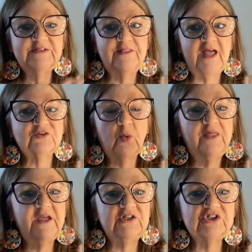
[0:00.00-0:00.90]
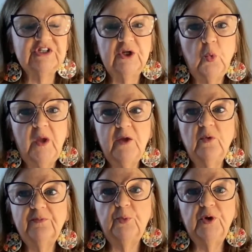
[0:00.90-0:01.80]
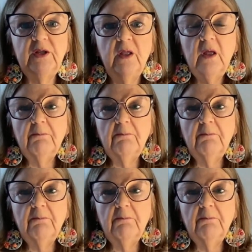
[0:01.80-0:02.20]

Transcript: and that's why they just get away with putting